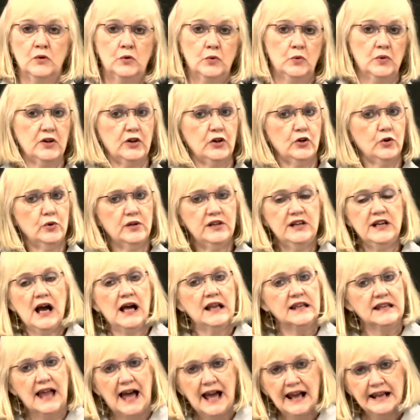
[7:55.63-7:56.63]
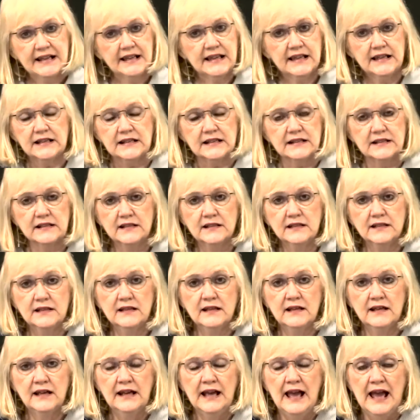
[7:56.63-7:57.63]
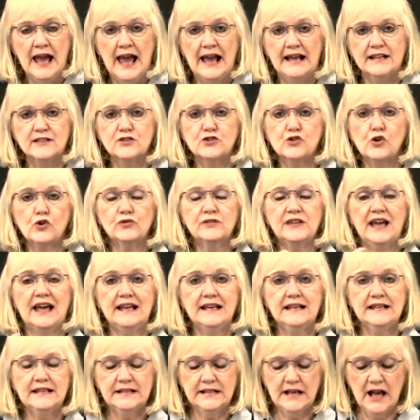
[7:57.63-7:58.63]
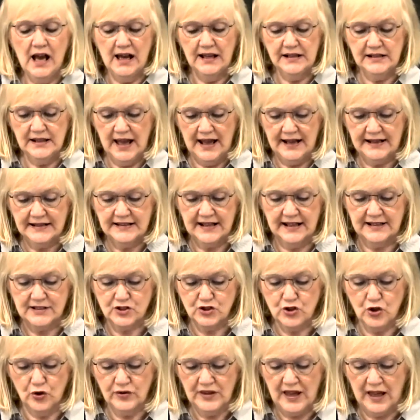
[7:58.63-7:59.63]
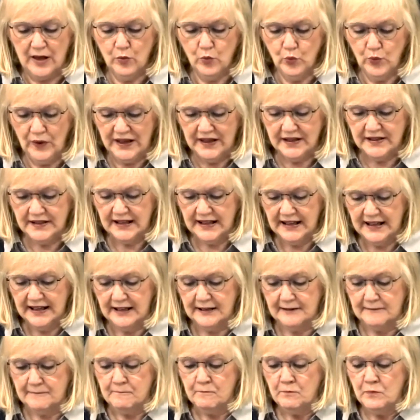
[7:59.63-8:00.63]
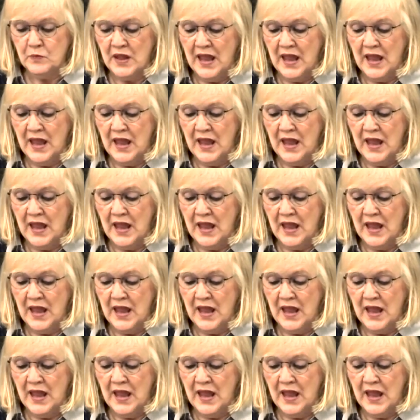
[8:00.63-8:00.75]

Well, you would not like it. And so they did not like that. So they went in.